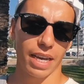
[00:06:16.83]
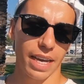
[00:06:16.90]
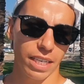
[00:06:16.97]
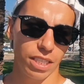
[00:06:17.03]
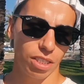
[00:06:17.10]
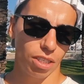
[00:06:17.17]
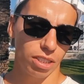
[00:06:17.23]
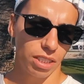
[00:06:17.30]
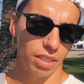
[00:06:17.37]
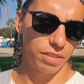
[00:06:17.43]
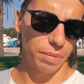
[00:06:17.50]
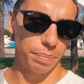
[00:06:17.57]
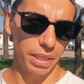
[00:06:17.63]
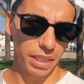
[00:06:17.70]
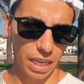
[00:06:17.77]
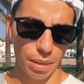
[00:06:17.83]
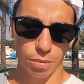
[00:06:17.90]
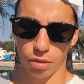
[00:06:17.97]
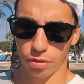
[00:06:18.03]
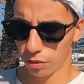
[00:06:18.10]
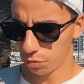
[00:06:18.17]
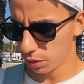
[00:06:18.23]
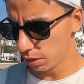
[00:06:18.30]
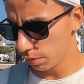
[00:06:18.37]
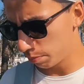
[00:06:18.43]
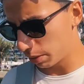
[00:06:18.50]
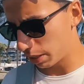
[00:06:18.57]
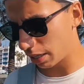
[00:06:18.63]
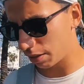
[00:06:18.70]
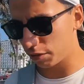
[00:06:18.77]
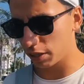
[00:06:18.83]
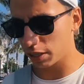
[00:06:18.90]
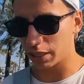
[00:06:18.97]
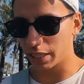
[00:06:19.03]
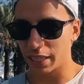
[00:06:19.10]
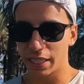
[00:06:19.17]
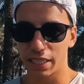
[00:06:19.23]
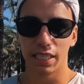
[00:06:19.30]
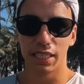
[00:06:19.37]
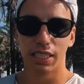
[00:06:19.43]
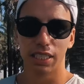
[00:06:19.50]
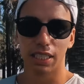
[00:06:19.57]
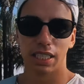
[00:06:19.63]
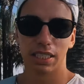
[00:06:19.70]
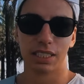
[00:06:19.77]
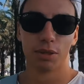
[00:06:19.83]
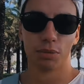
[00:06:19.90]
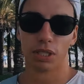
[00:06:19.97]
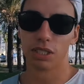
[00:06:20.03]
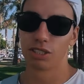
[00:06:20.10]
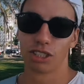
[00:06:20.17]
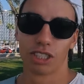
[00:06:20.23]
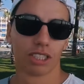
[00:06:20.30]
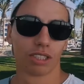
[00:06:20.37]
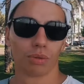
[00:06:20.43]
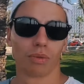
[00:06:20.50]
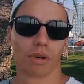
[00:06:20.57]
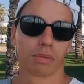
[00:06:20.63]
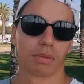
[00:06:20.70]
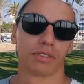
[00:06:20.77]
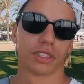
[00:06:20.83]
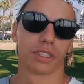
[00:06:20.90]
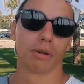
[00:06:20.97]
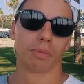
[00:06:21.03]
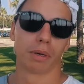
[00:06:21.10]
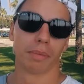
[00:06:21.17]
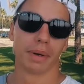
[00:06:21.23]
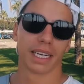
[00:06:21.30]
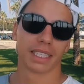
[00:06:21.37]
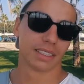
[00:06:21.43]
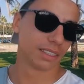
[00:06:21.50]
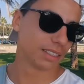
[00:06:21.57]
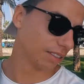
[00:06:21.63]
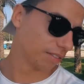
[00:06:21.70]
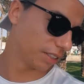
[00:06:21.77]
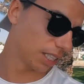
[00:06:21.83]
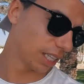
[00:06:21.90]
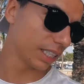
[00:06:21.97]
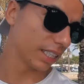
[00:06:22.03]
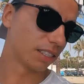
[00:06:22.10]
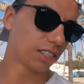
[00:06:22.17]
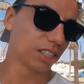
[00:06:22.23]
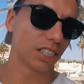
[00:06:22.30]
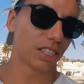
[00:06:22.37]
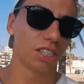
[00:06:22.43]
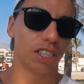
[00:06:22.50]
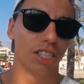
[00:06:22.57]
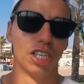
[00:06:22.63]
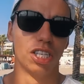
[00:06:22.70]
I actually also have the big camera with me but I felt like I still want just to walk with the GoPro Max since I feel like it's just a